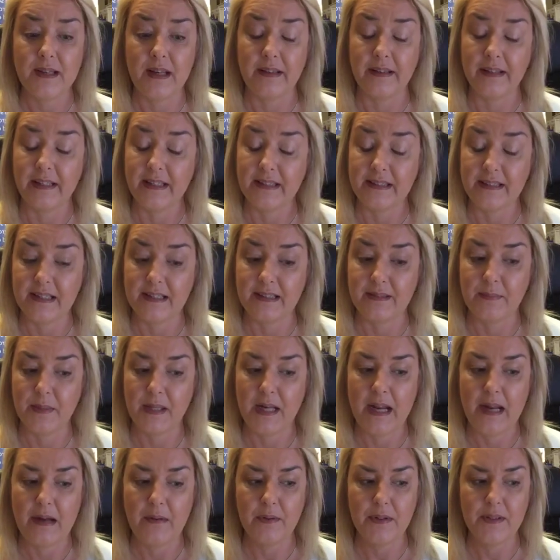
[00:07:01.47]
and the assessment
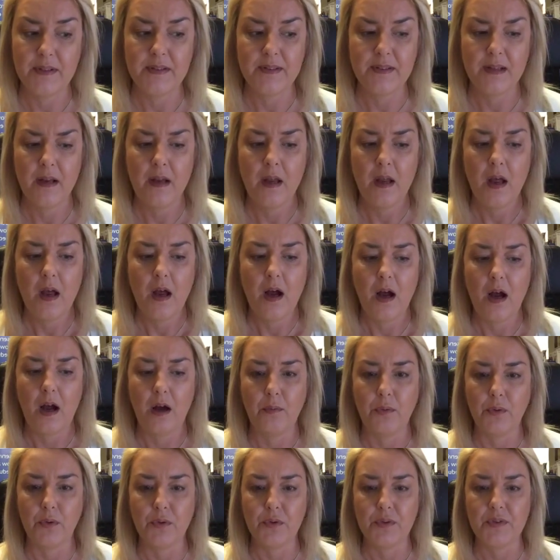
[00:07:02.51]
hours. I
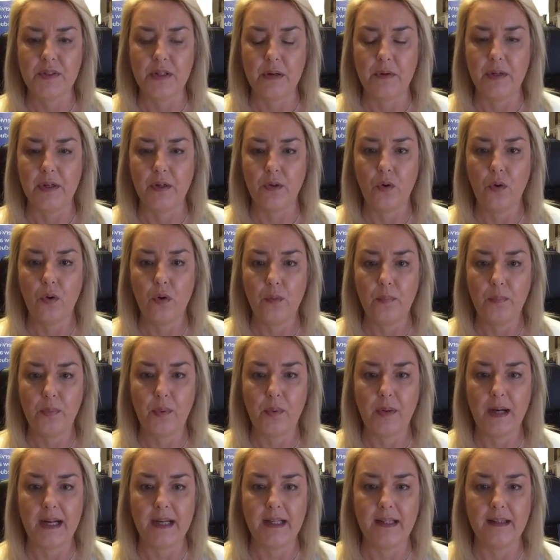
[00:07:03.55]
would also
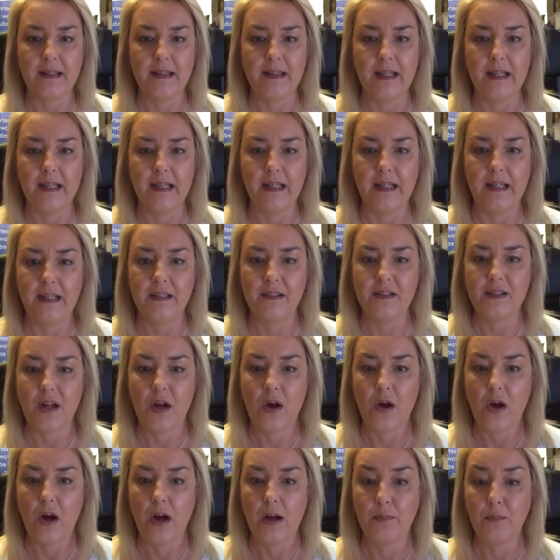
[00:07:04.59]
incorporate the
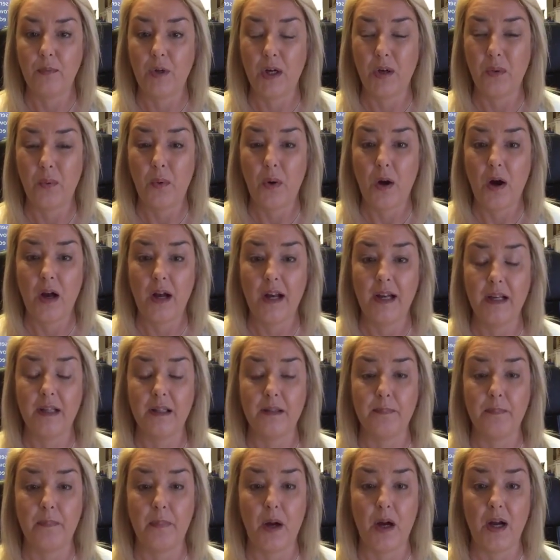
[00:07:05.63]
time
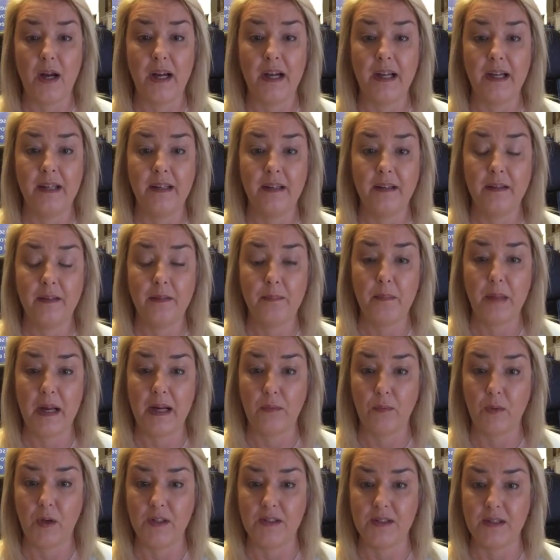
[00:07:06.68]
required by Main
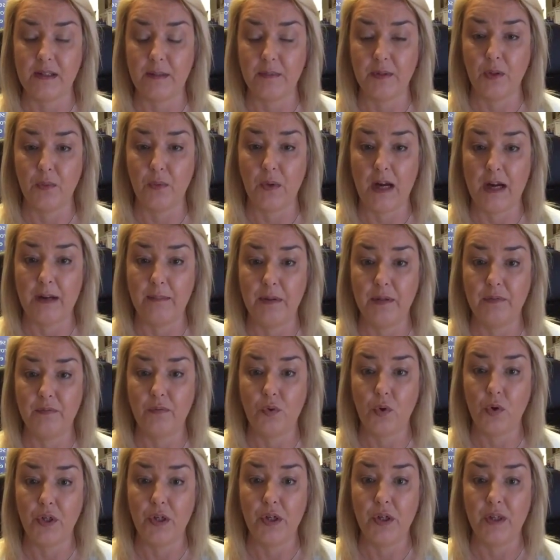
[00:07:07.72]
Roads WA
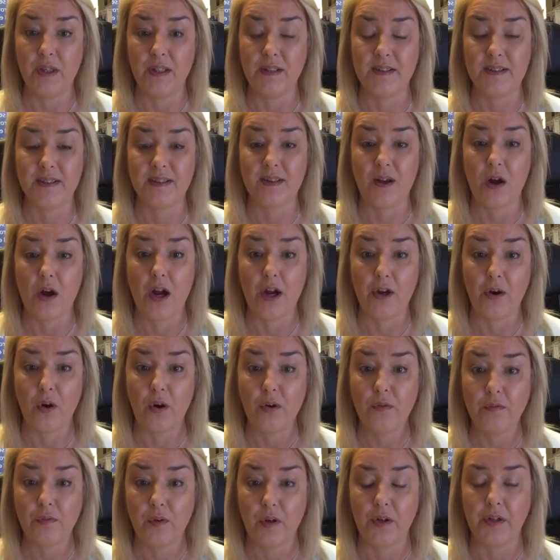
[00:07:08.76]
before you can sign
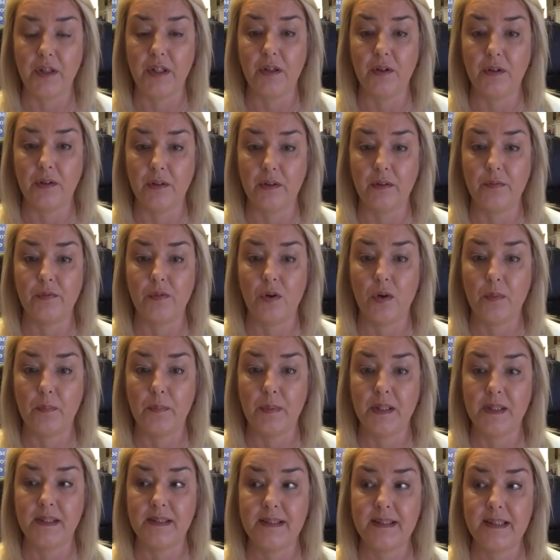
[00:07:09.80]
off on a unit of
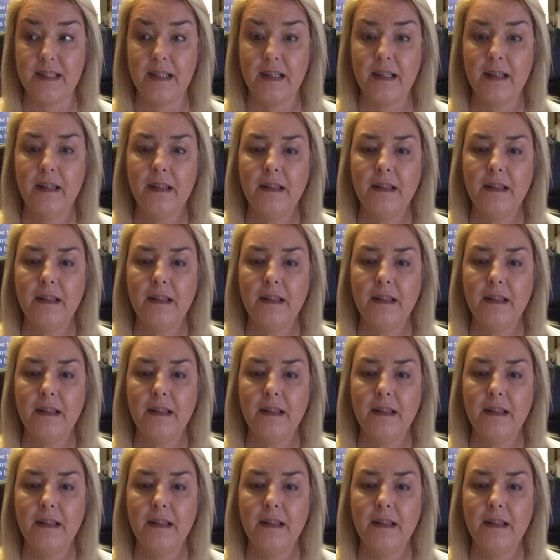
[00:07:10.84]
competency.